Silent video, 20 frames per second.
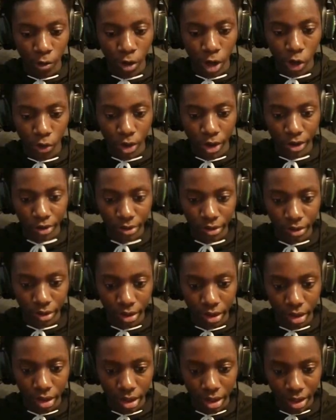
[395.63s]
walk around.
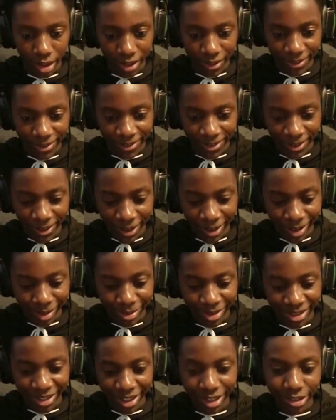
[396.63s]
Yes, sir.
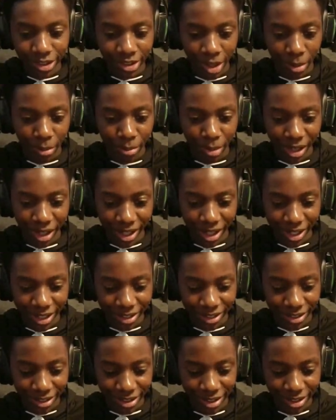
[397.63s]
Them sensors are
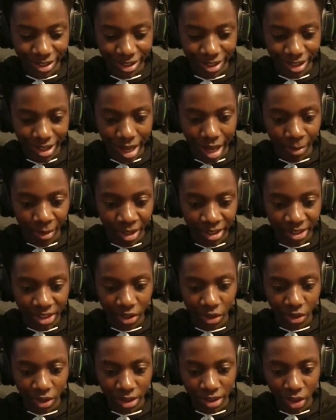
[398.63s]
buns. I mean, it's
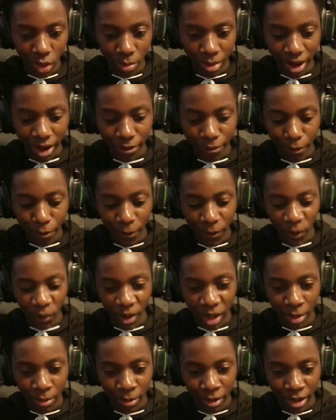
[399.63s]
still it's still powerful in a
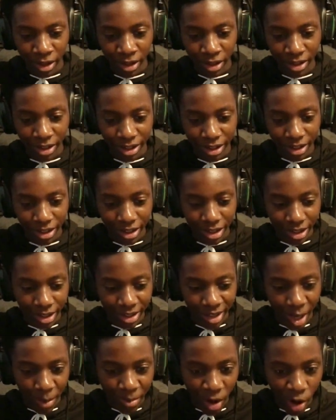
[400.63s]
way, but
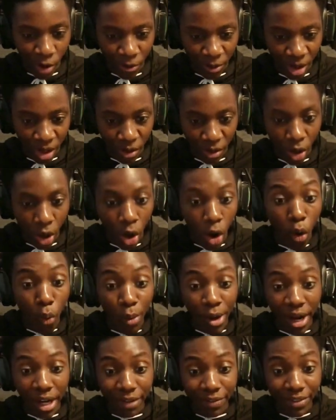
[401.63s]
not powerful enough.
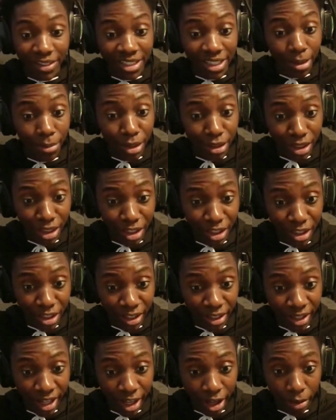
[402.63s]
Wait, I never check how much I need to
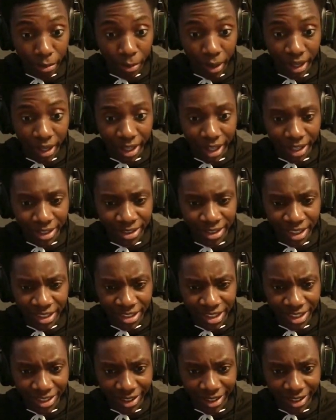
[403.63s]
get, but I got sixty